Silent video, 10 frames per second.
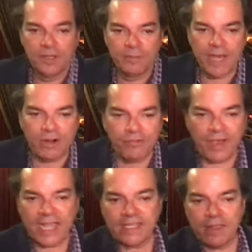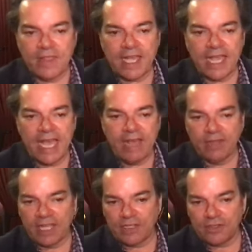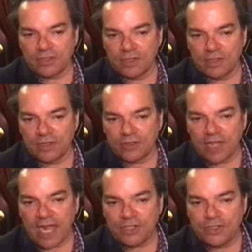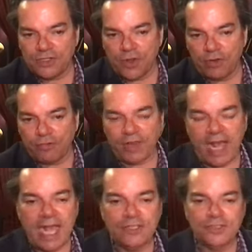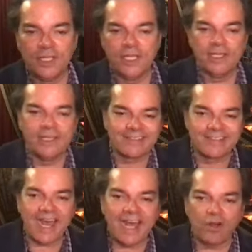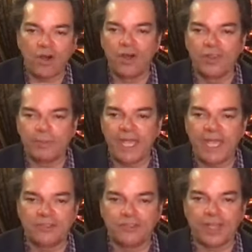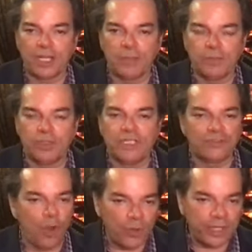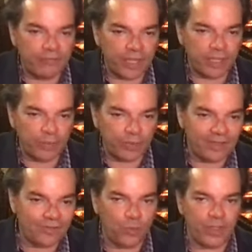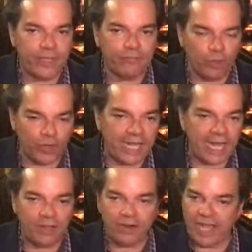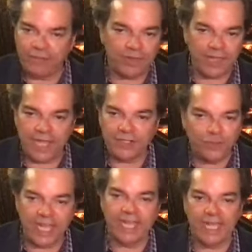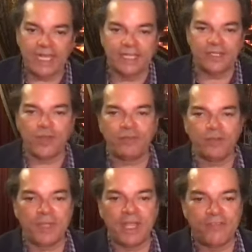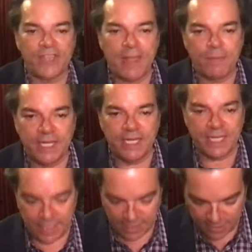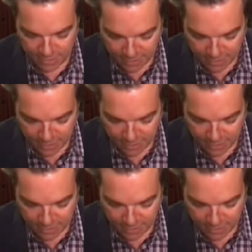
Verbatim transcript: Matter of fact, I think I have like this the Scotch and Soda Flash is not on the page available. It's only available this week for a dollar. After that, you can't get it. You have to be a VIP to get it.